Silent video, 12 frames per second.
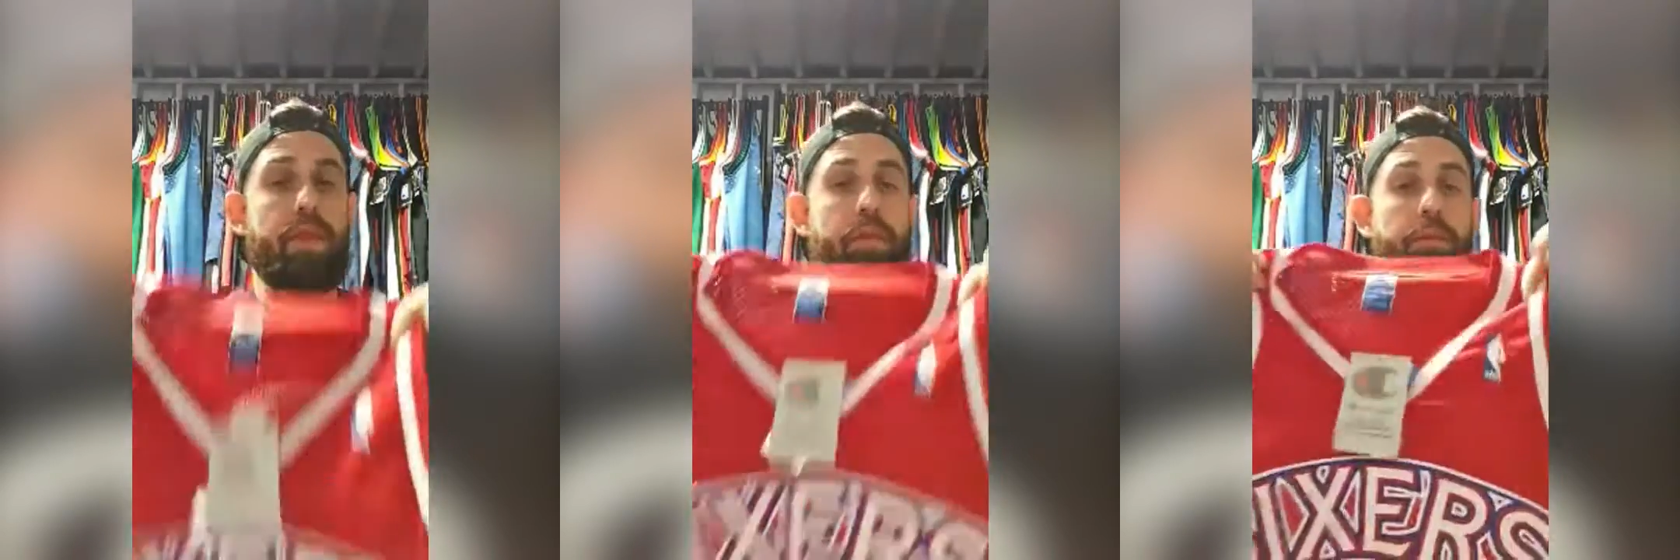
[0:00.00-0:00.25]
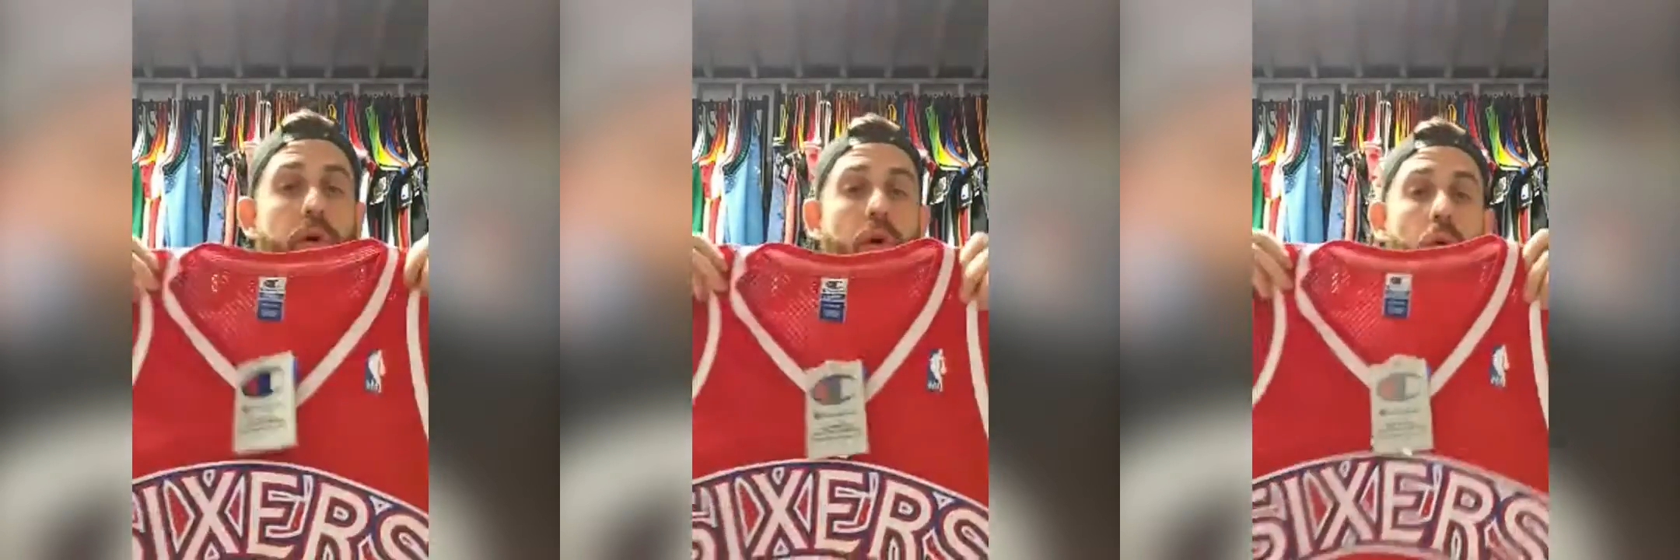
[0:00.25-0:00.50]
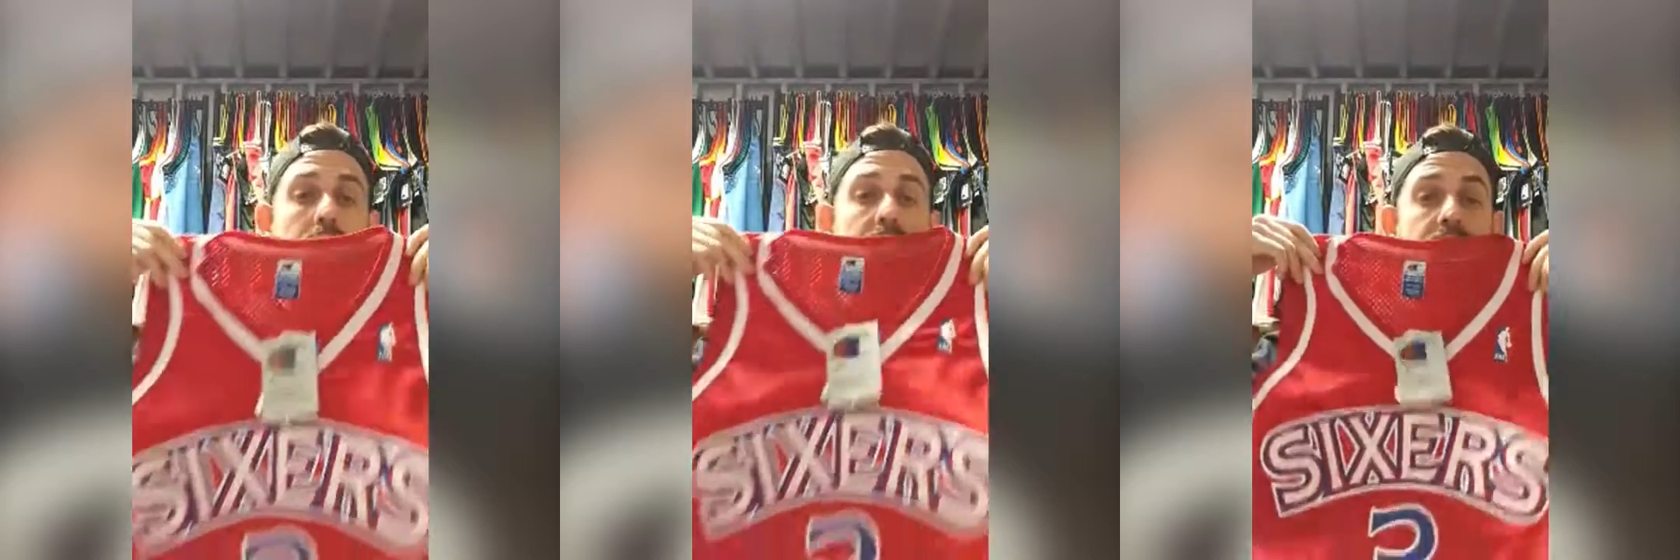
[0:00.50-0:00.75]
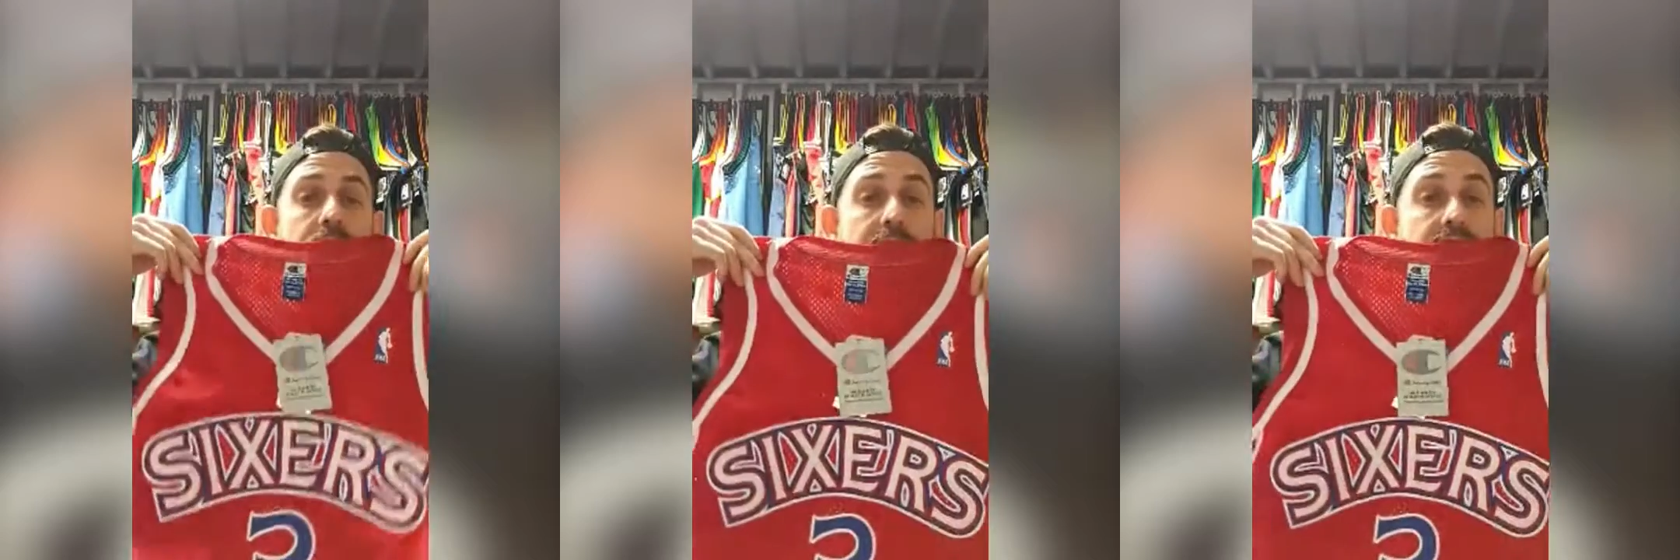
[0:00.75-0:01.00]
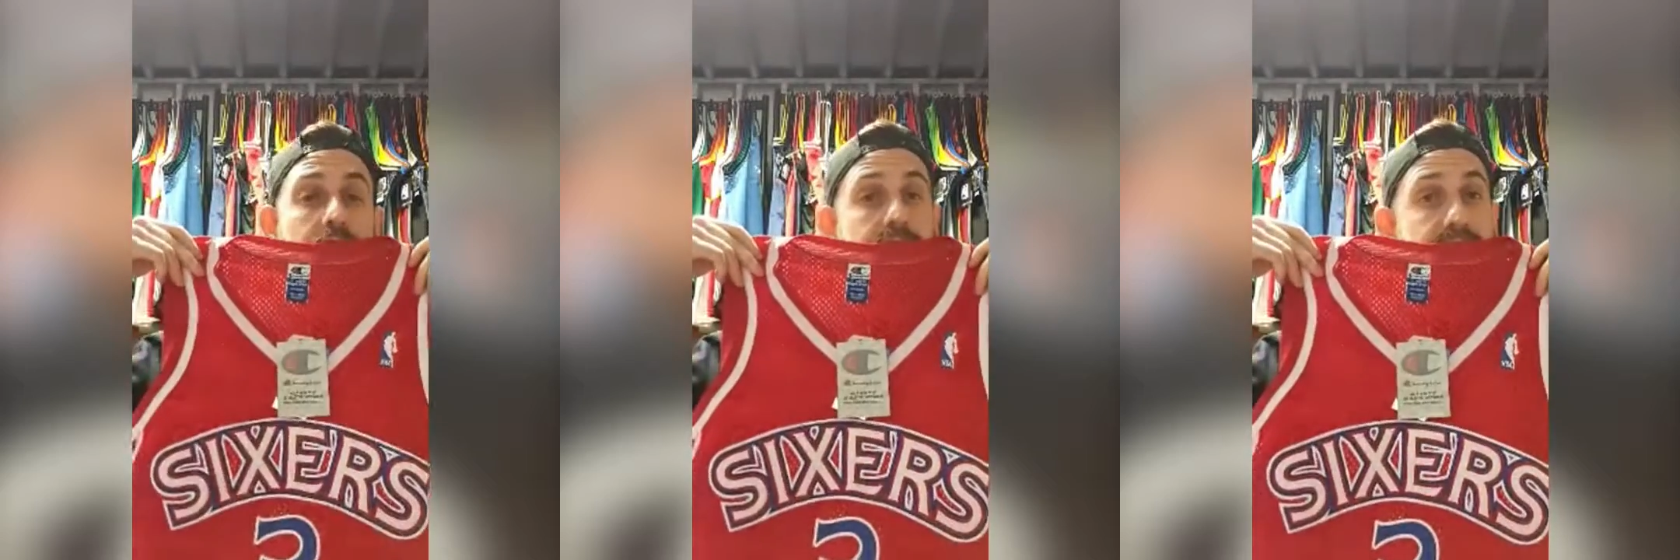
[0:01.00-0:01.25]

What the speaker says: But especially with the